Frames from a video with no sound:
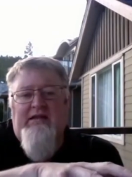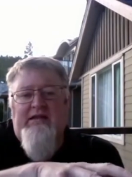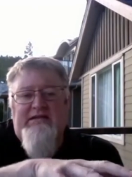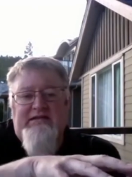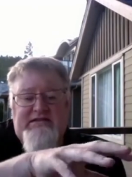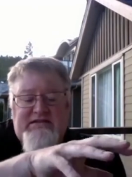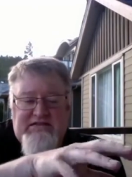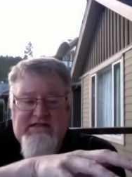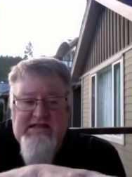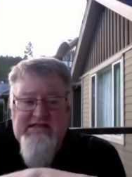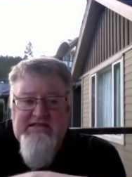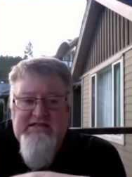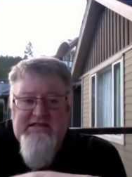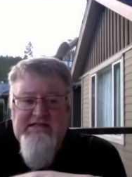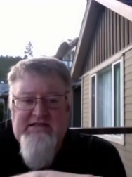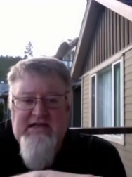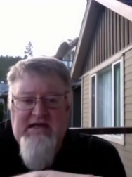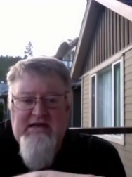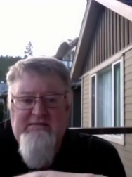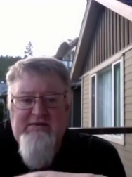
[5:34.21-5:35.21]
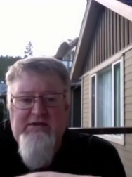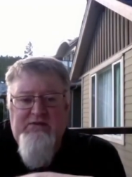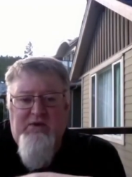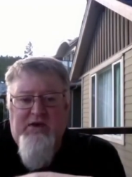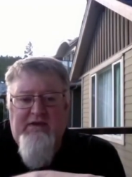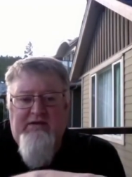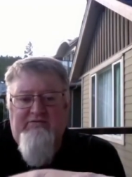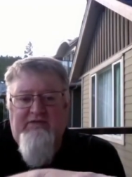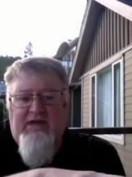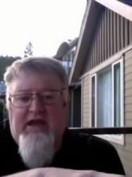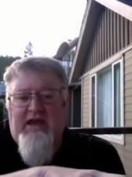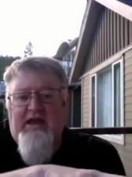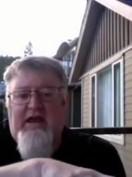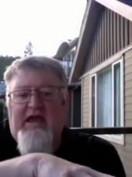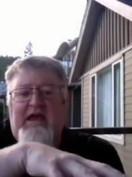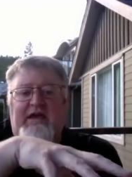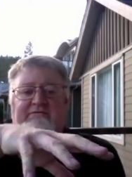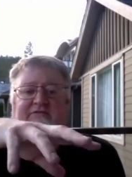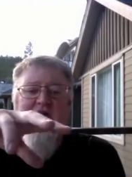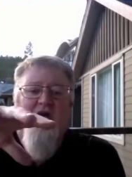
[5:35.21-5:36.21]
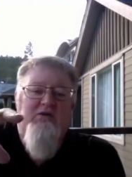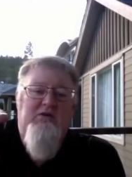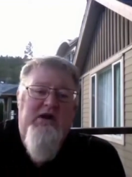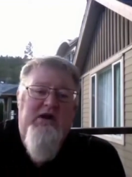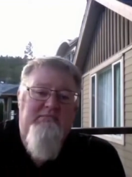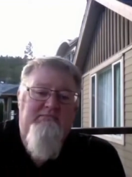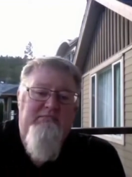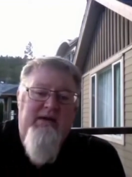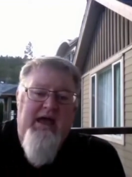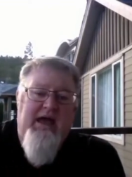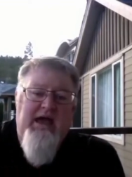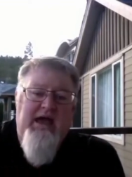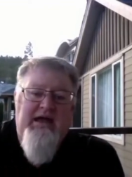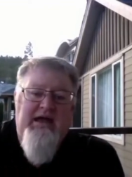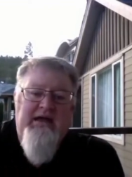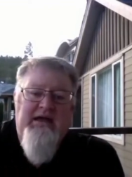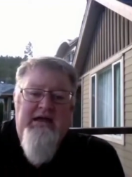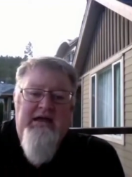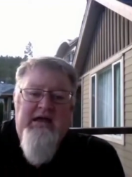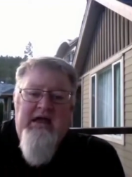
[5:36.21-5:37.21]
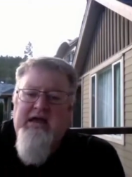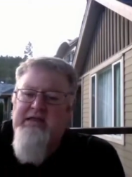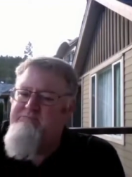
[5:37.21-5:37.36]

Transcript: since the time of the wedding of Cana, have now come back.